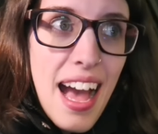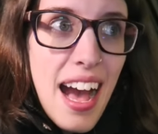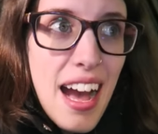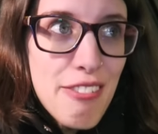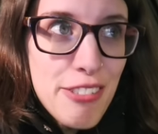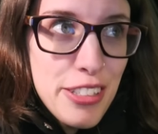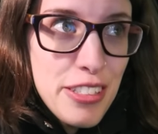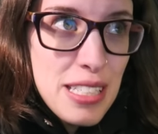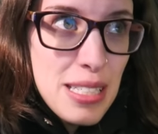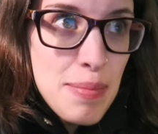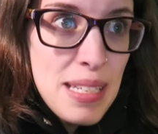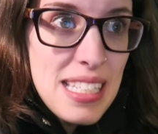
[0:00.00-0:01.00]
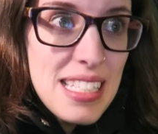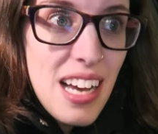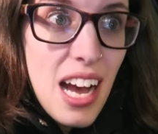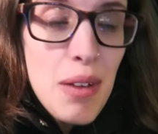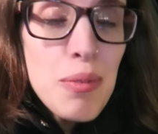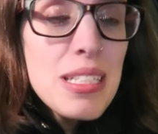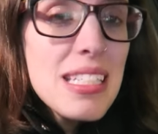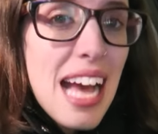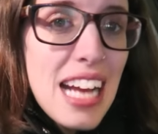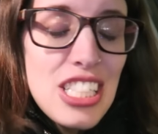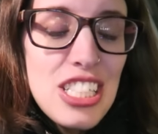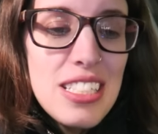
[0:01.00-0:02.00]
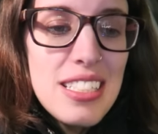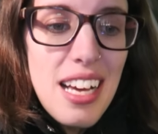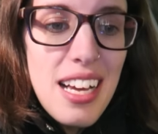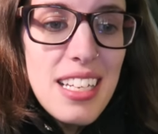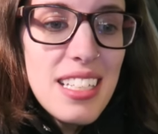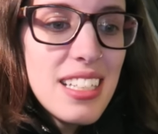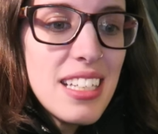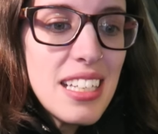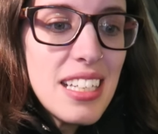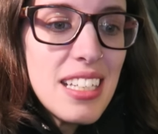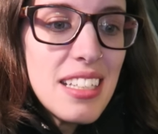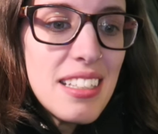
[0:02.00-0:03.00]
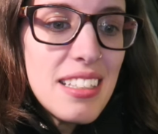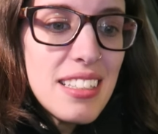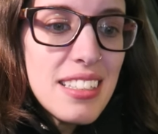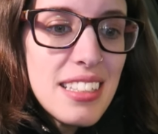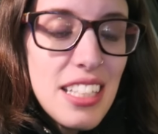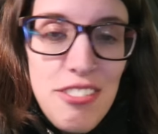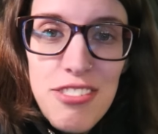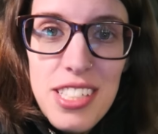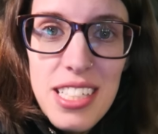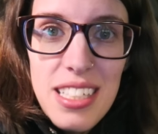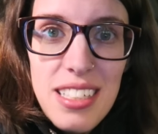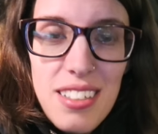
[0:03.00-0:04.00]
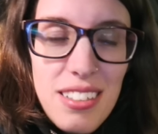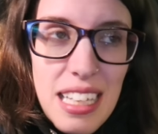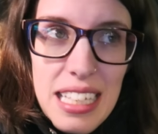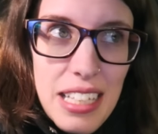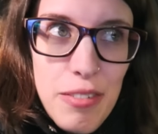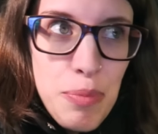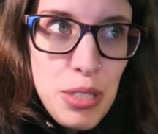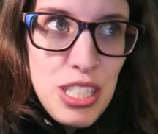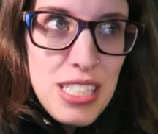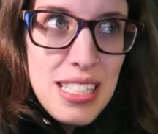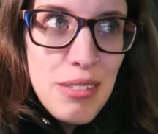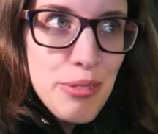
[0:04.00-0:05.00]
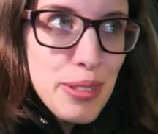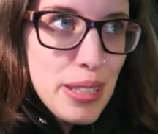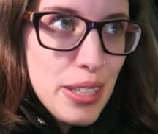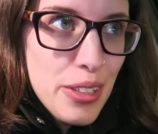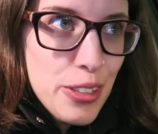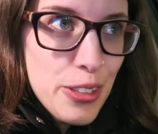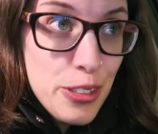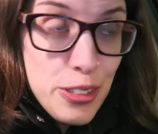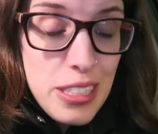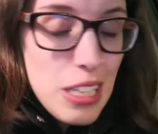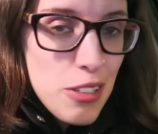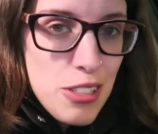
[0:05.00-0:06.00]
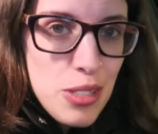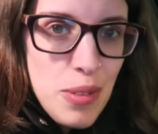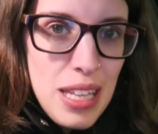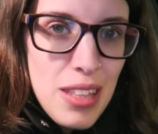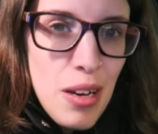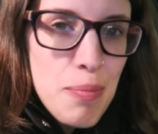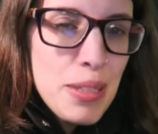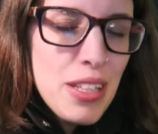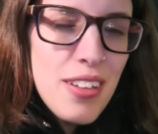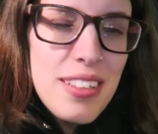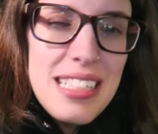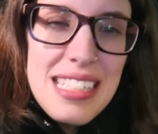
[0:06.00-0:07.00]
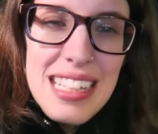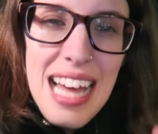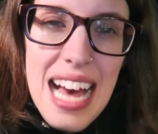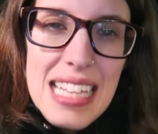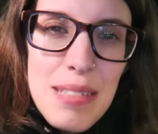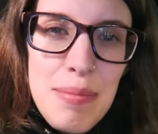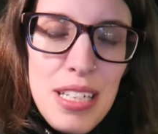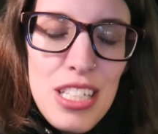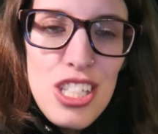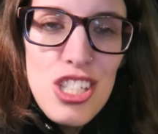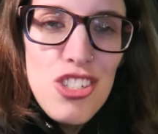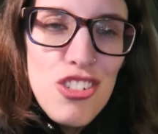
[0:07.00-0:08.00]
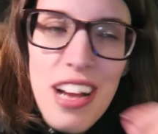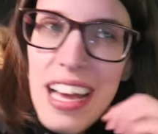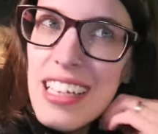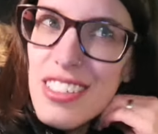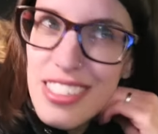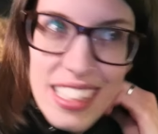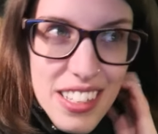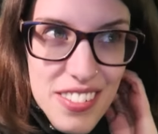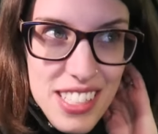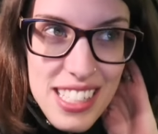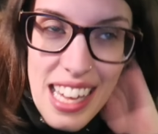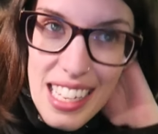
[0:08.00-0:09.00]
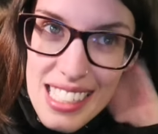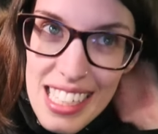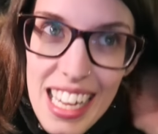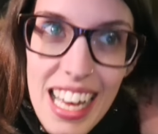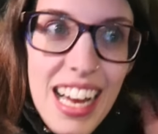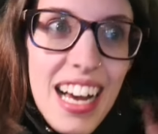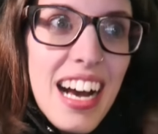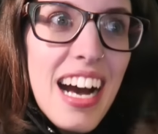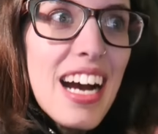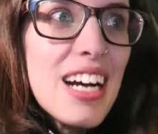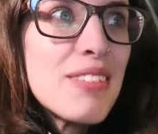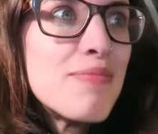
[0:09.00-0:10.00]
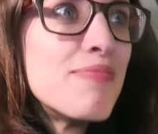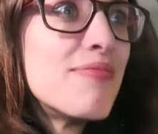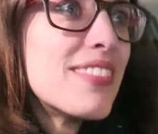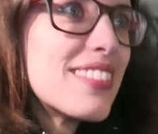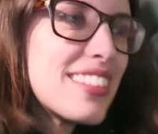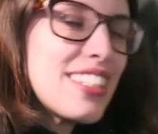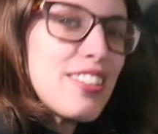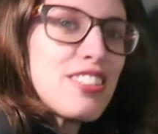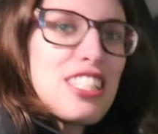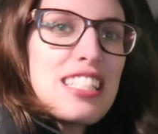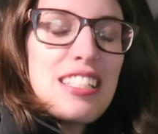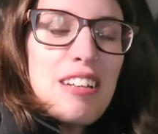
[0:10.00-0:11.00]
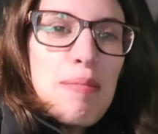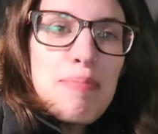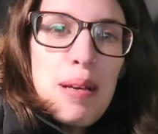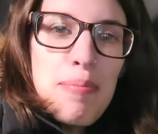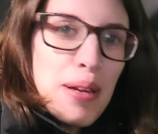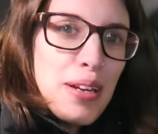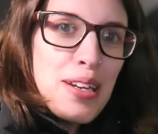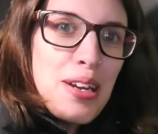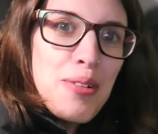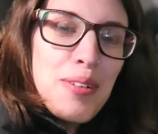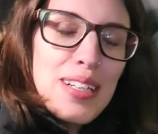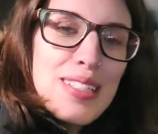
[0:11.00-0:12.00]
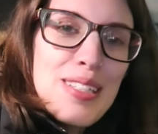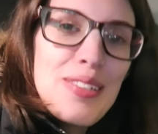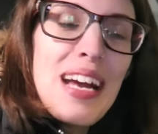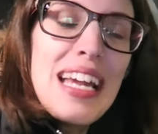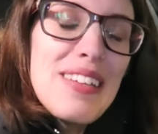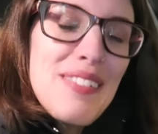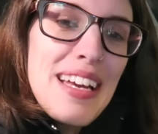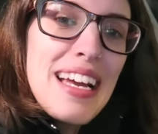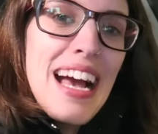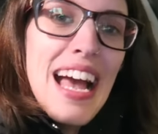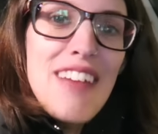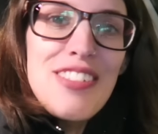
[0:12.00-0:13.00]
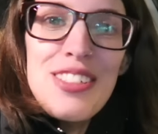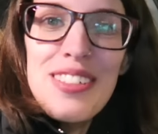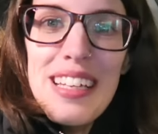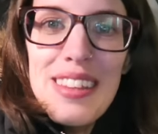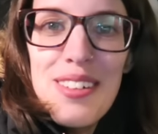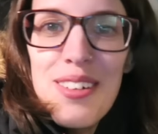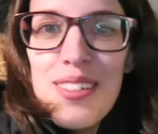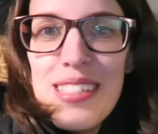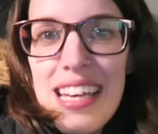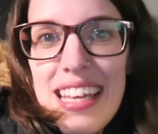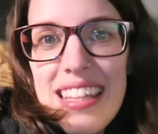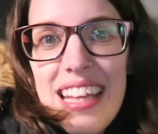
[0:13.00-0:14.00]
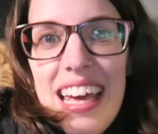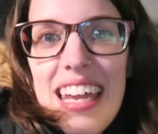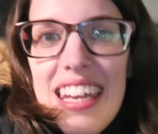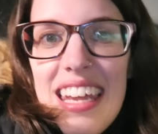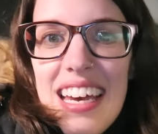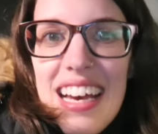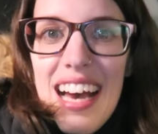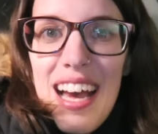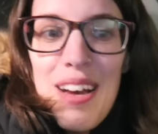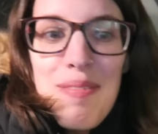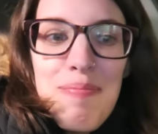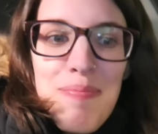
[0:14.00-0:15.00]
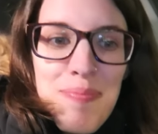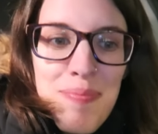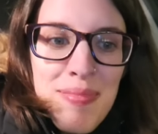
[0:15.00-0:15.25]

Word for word: uh, for Christmas. I was actually done gifting or like gift purchasing really earlier, so I thought, but there are these last minute straggler gifts that um, you know, just crept up out of nowhere. So anyway, I have to go get those, and then um,